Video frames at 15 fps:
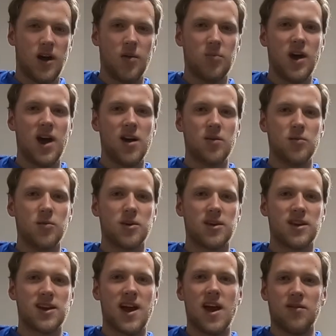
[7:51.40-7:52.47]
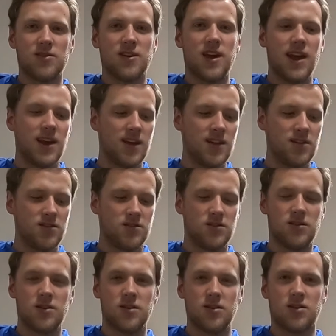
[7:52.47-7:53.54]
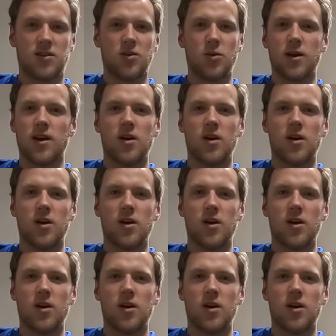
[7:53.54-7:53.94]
I'm not really advocating going